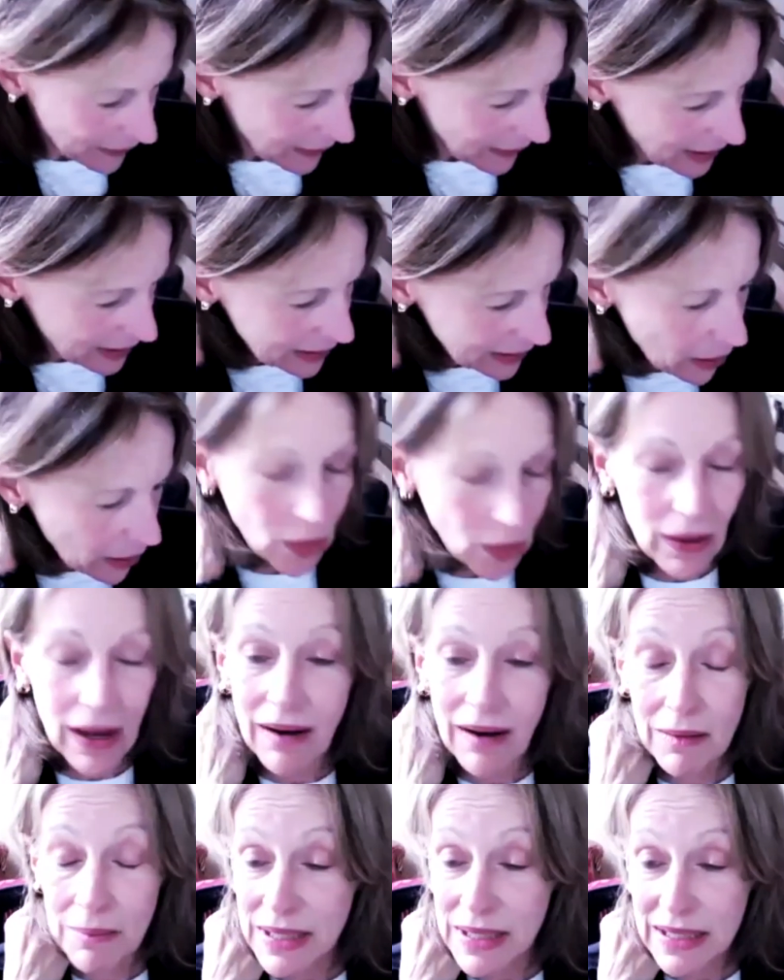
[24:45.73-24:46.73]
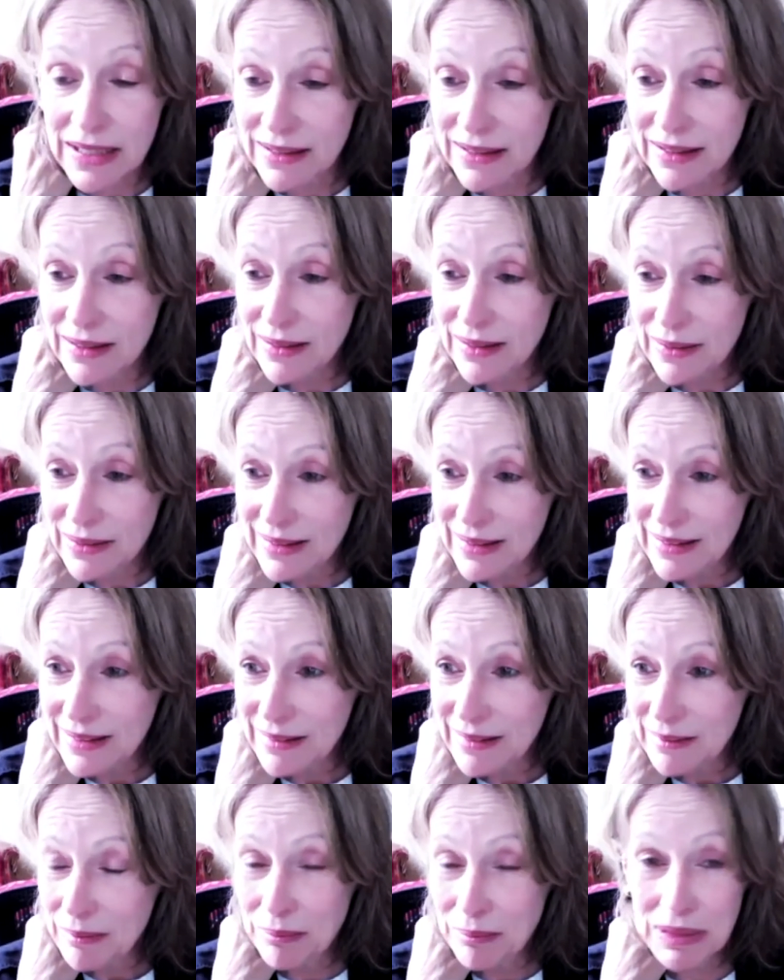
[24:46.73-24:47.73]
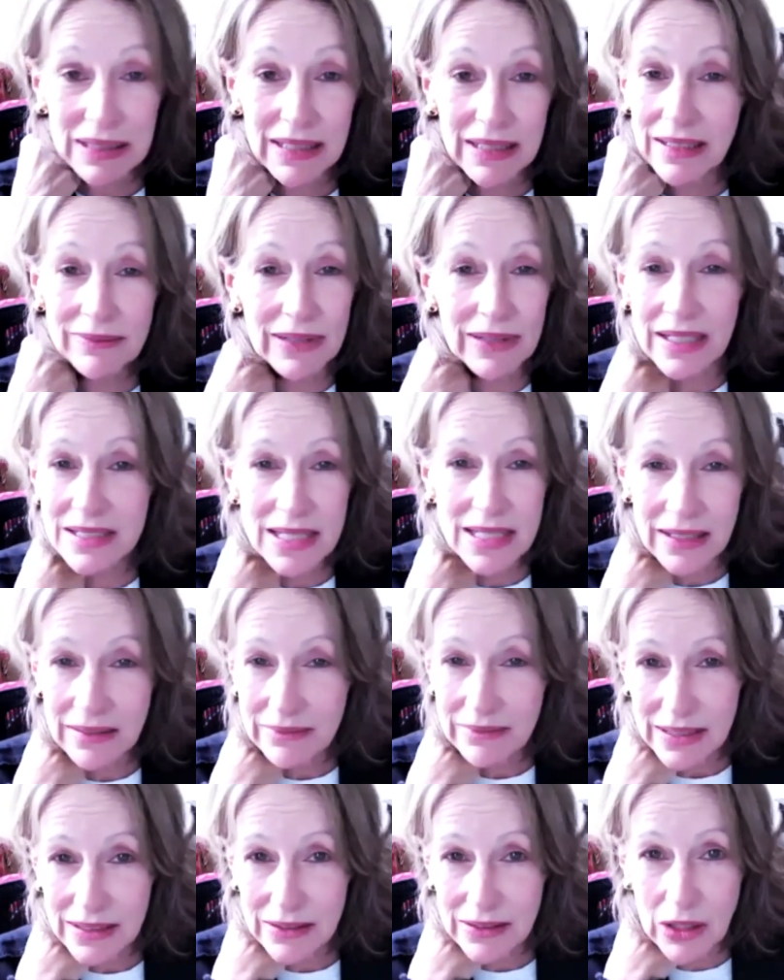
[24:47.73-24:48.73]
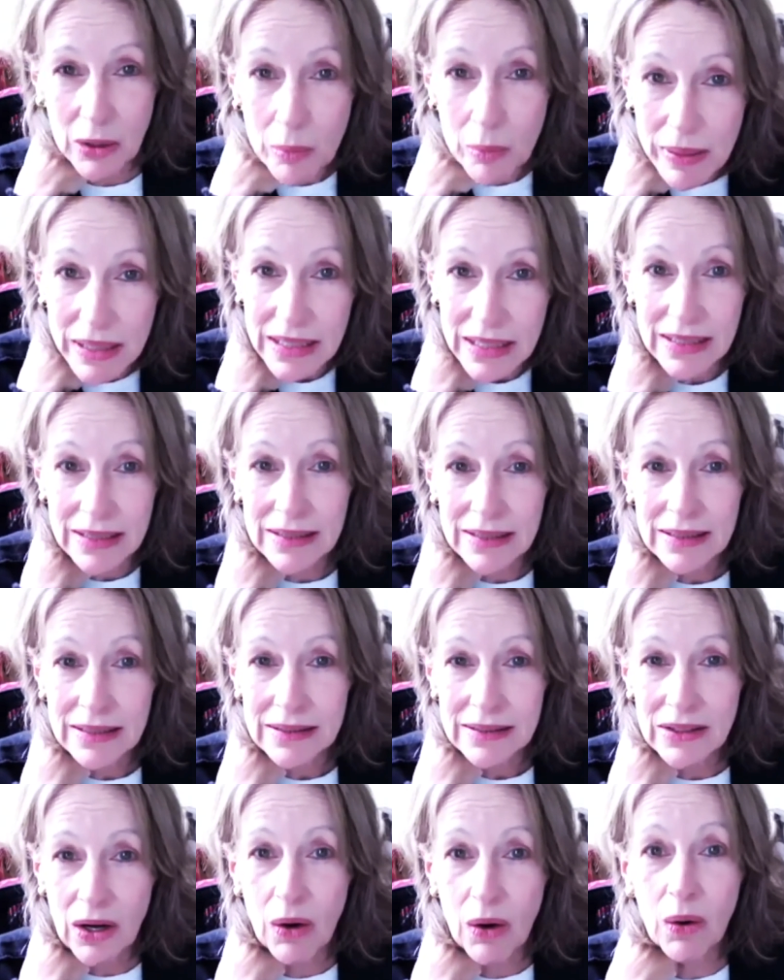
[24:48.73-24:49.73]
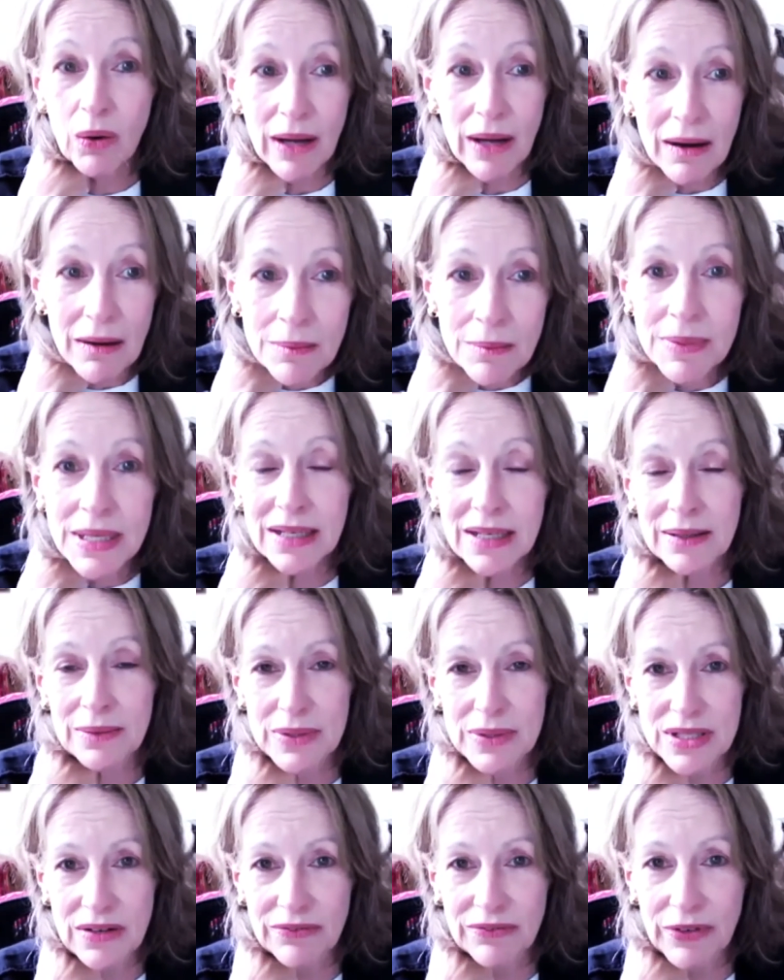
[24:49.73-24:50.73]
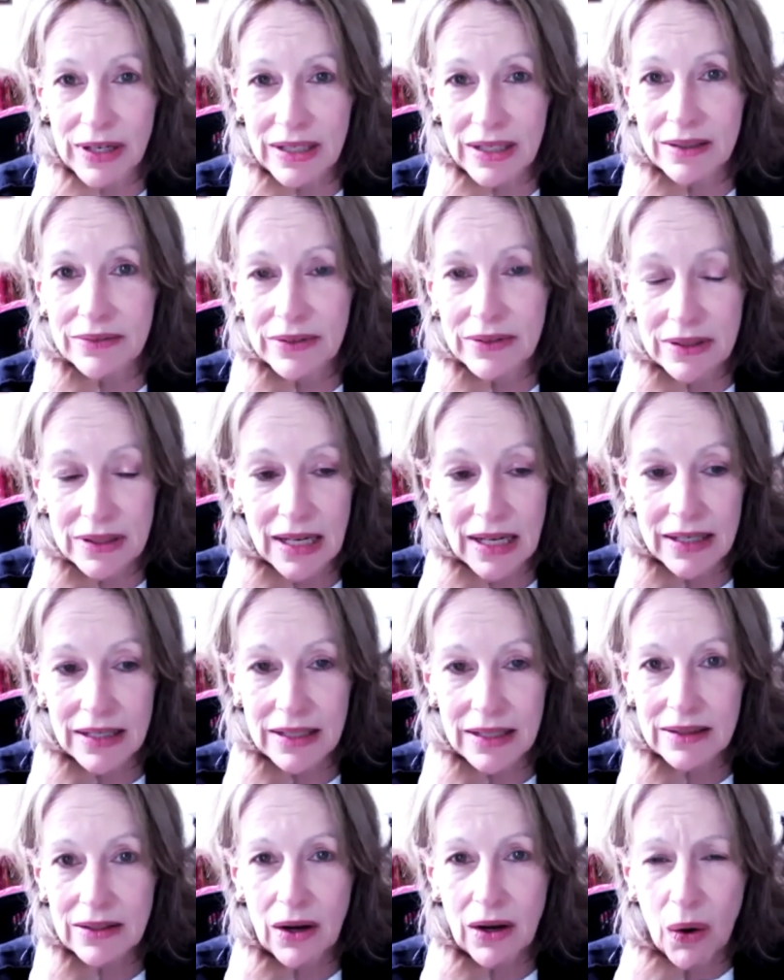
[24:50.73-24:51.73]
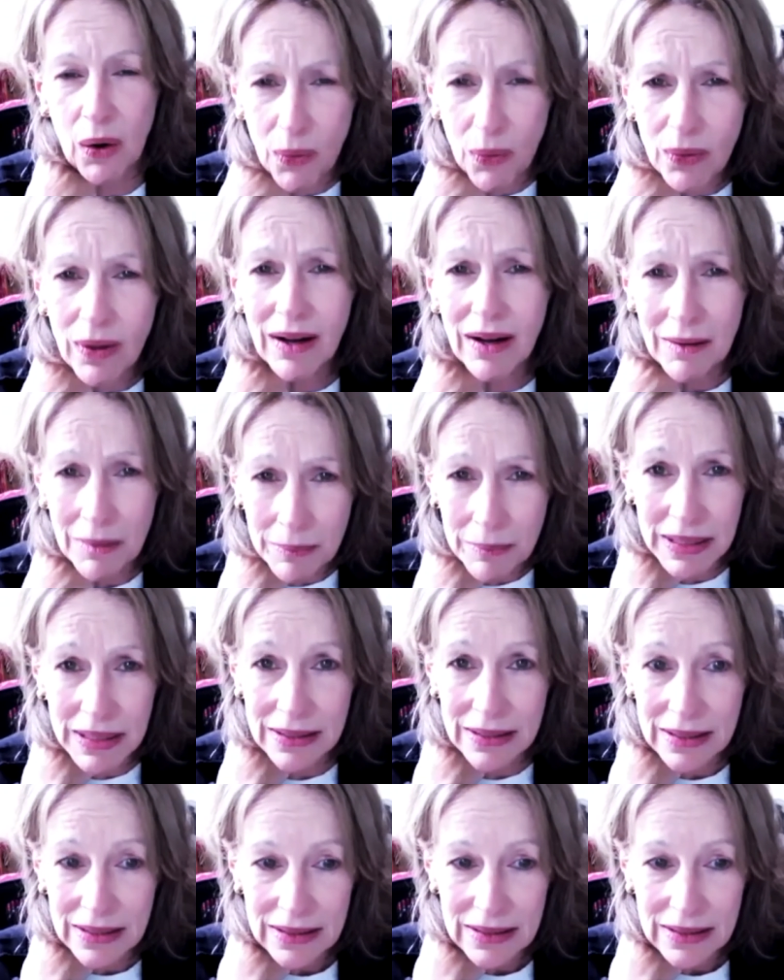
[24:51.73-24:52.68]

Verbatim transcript: in the whole army believed like David. Nobody. The whole army was afraid of Goliath. The whole army.